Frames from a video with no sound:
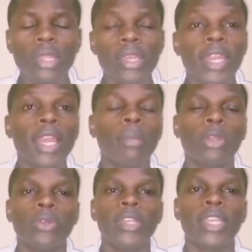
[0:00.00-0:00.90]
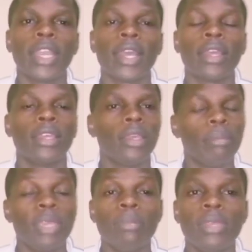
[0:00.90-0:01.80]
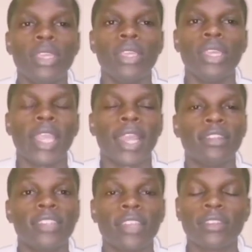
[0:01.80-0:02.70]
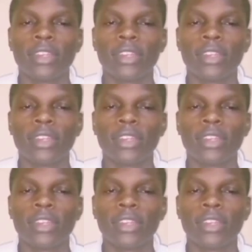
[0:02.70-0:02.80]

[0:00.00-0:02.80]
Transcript: Amolo Odinga, maybe he can just